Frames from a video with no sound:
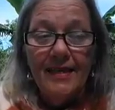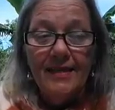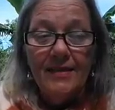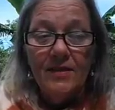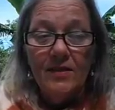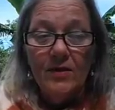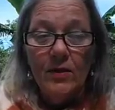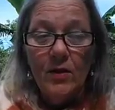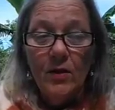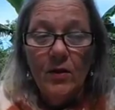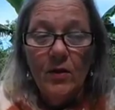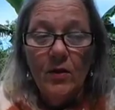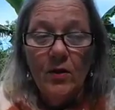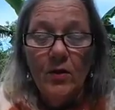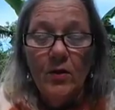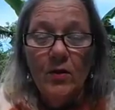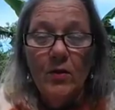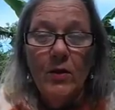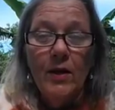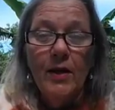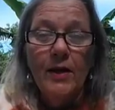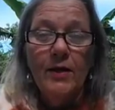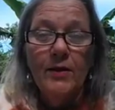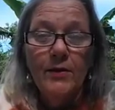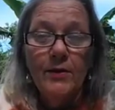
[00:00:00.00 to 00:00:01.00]

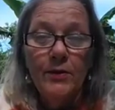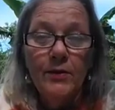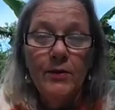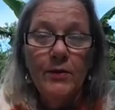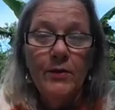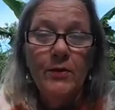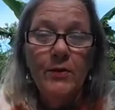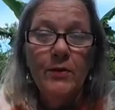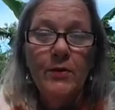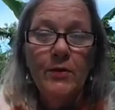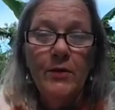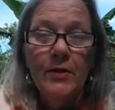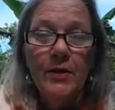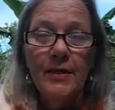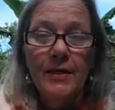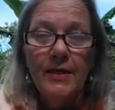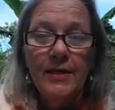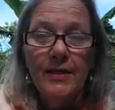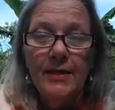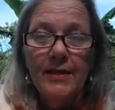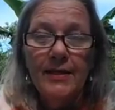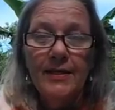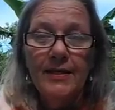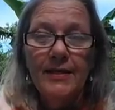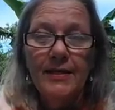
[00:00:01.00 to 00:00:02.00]
So, who
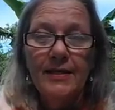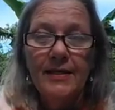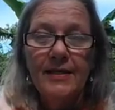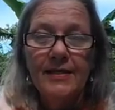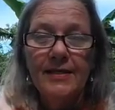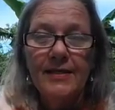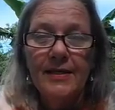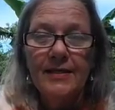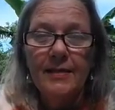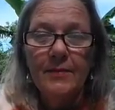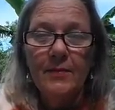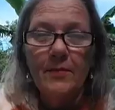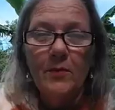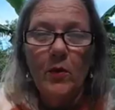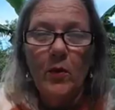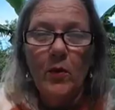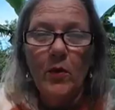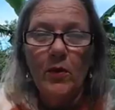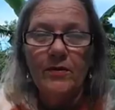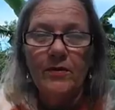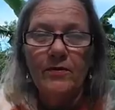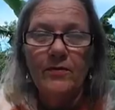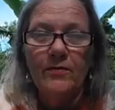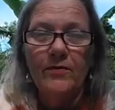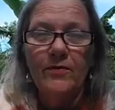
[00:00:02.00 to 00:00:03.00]
is an
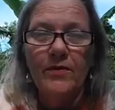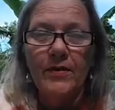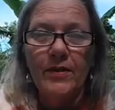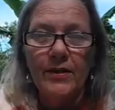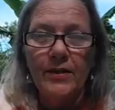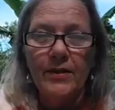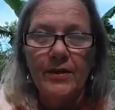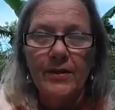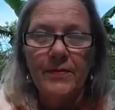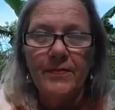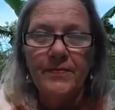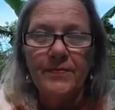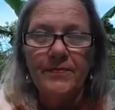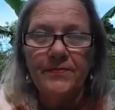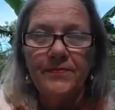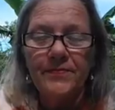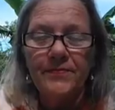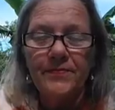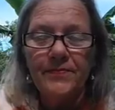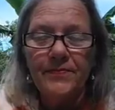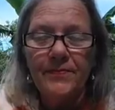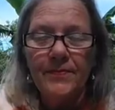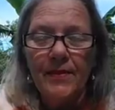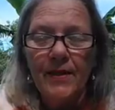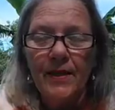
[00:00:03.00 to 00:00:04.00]
important figure?
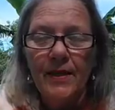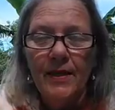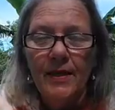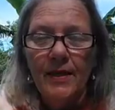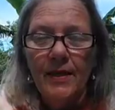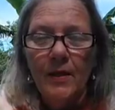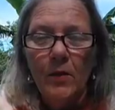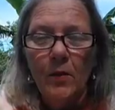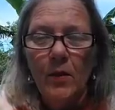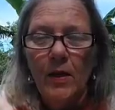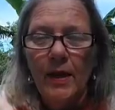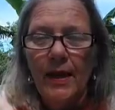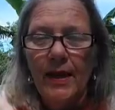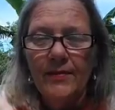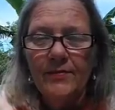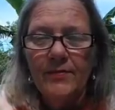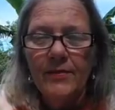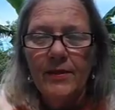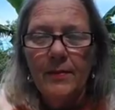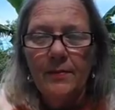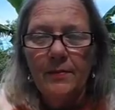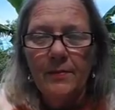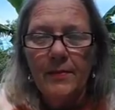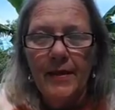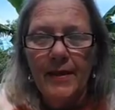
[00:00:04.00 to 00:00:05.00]
Well, I have
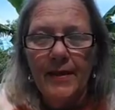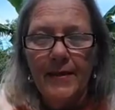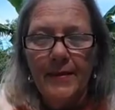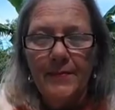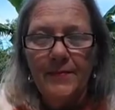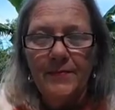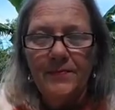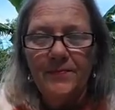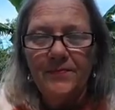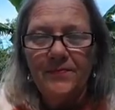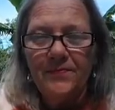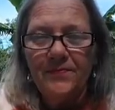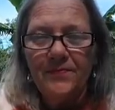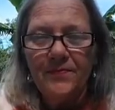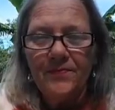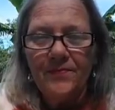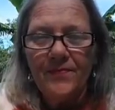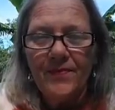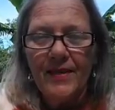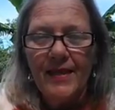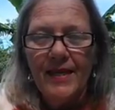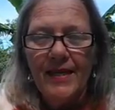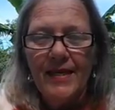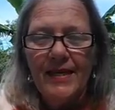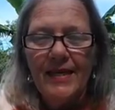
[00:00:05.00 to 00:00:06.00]
to
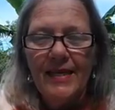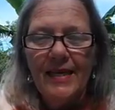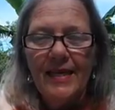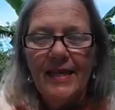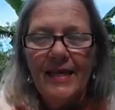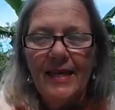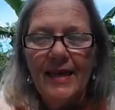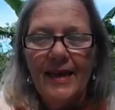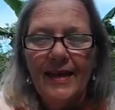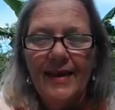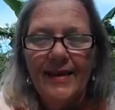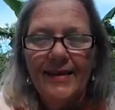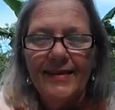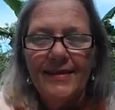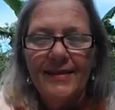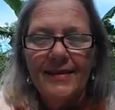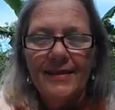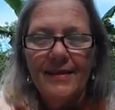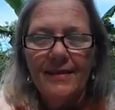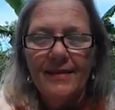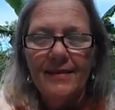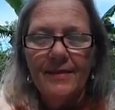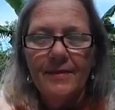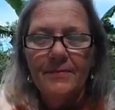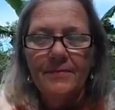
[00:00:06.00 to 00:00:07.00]
admit
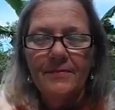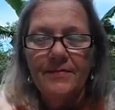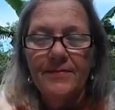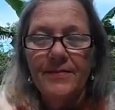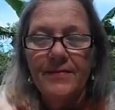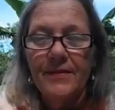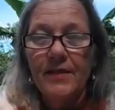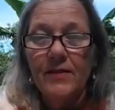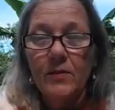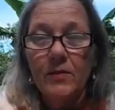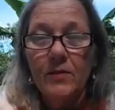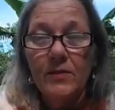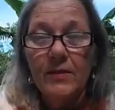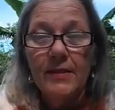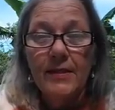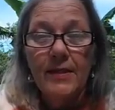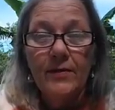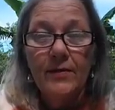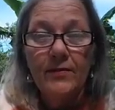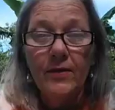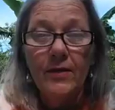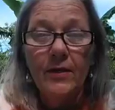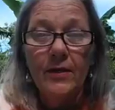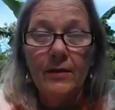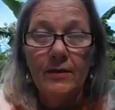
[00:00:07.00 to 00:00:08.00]
that um, this was
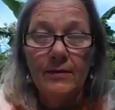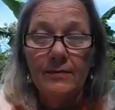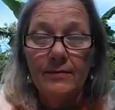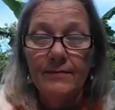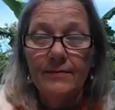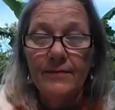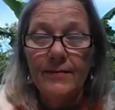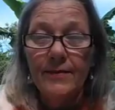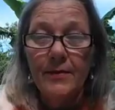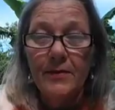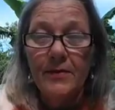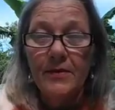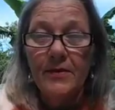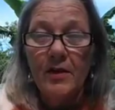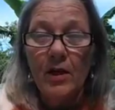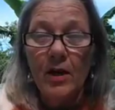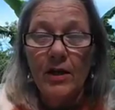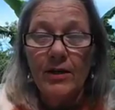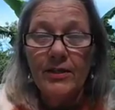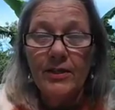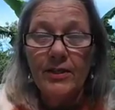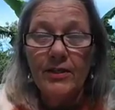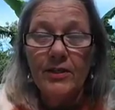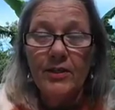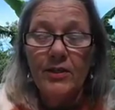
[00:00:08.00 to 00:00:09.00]
difficult. It was
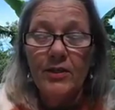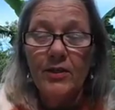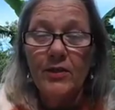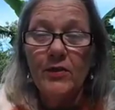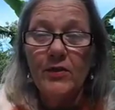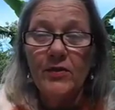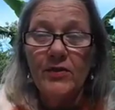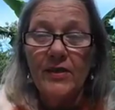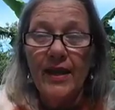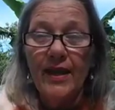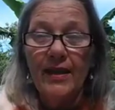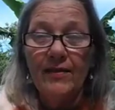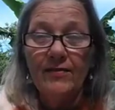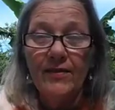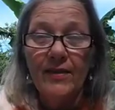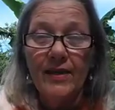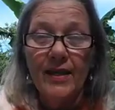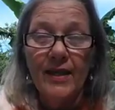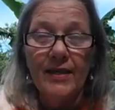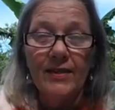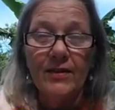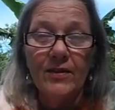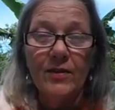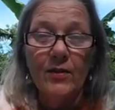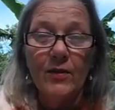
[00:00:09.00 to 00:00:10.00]
hard to choose. I have a
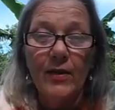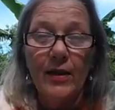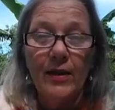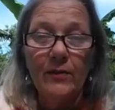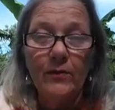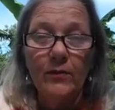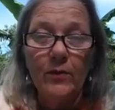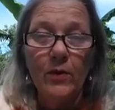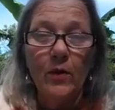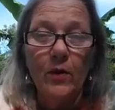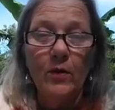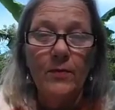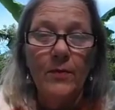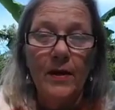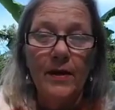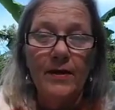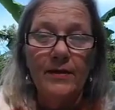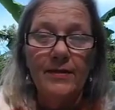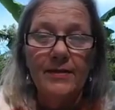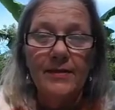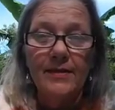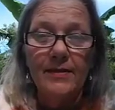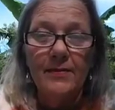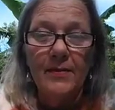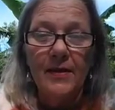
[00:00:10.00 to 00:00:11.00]
lot of great role
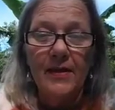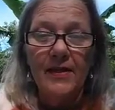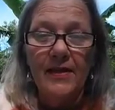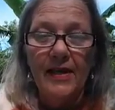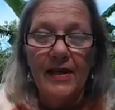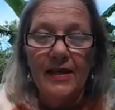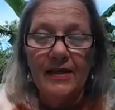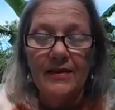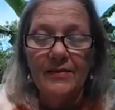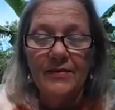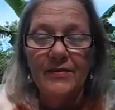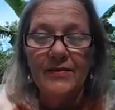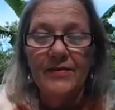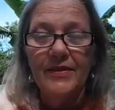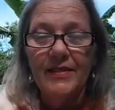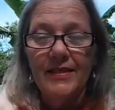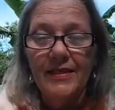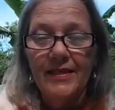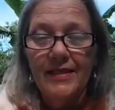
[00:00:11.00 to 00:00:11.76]
models in my life.